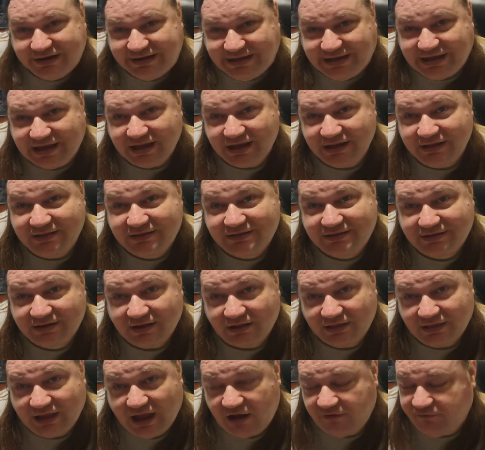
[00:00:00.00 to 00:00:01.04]

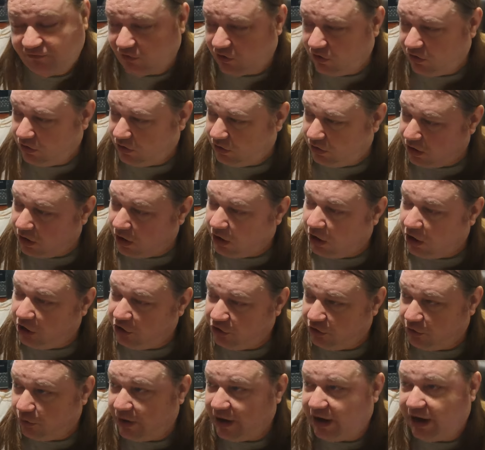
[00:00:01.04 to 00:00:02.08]
kids level
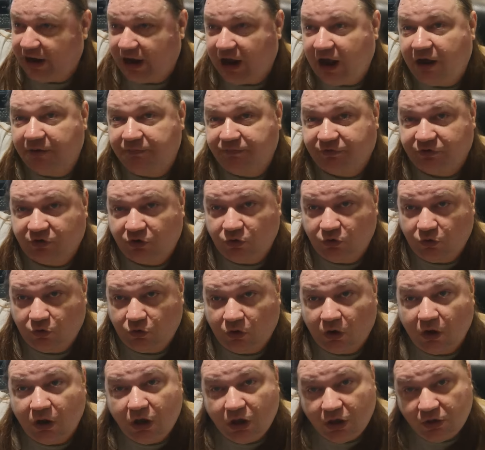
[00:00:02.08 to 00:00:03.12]
all the way up
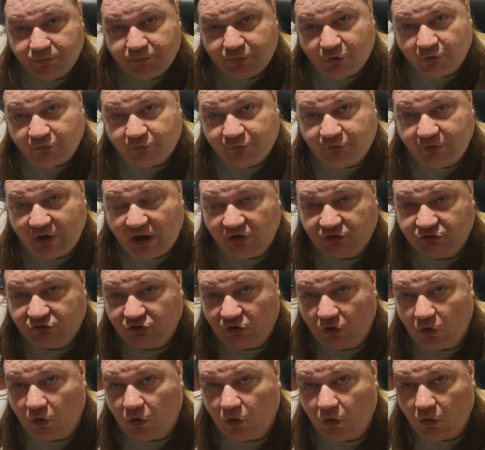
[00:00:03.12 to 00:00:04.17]
to
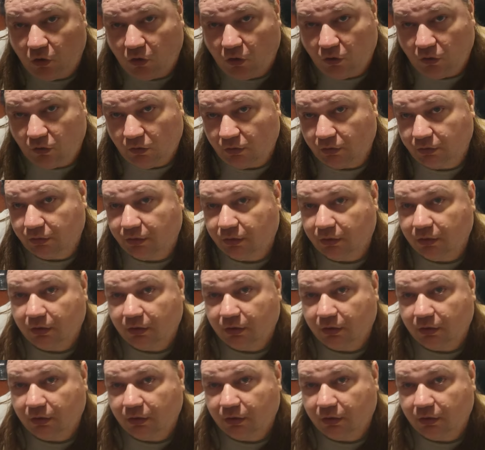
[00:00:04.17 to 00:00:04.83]
professional